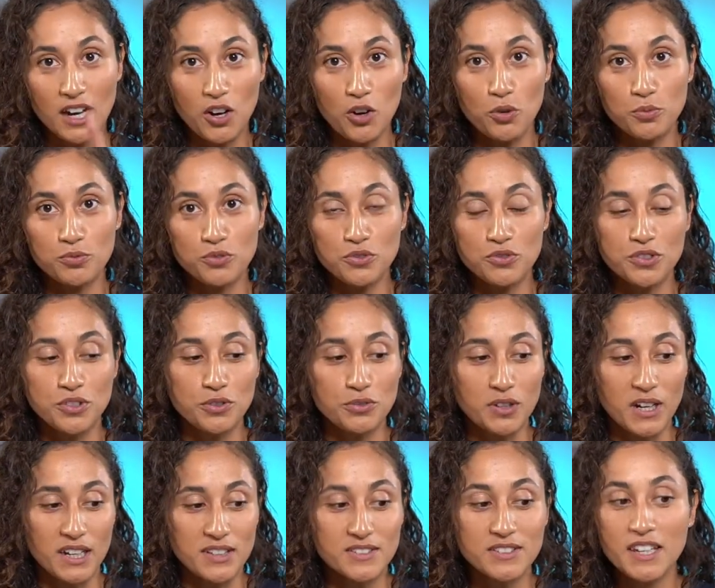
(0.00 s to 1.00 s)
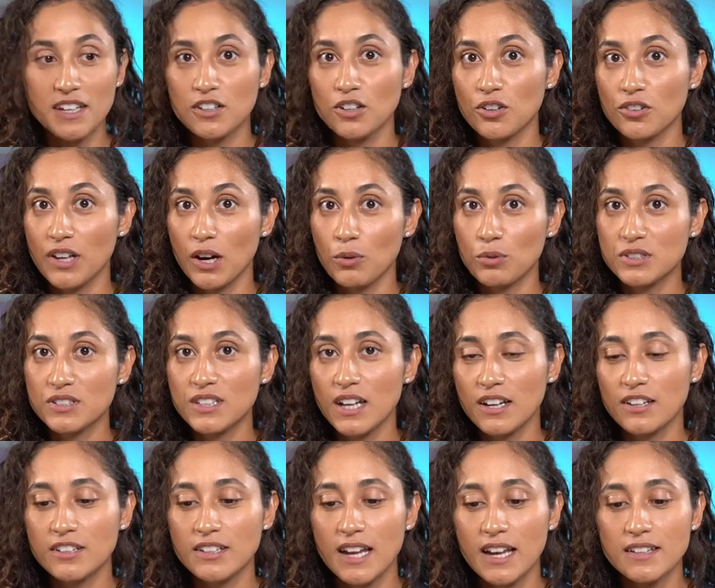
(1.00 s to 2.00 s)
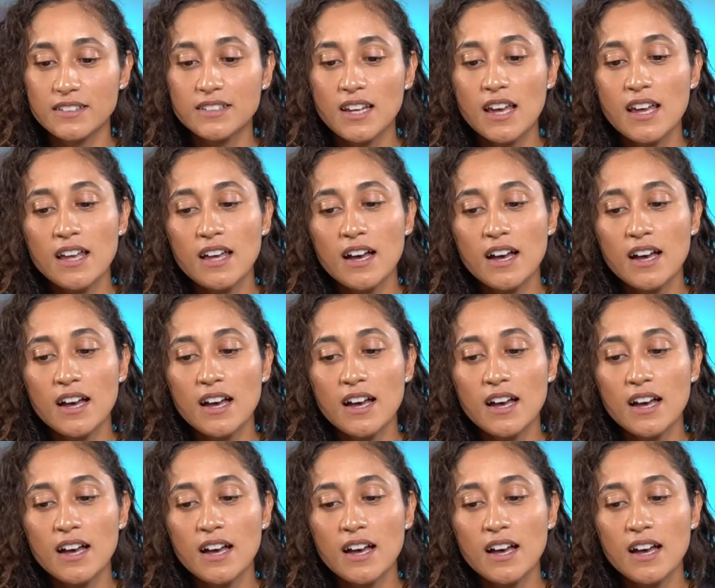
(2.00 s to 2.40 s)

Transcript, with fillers: I hope to see you guys there on our Saturdays,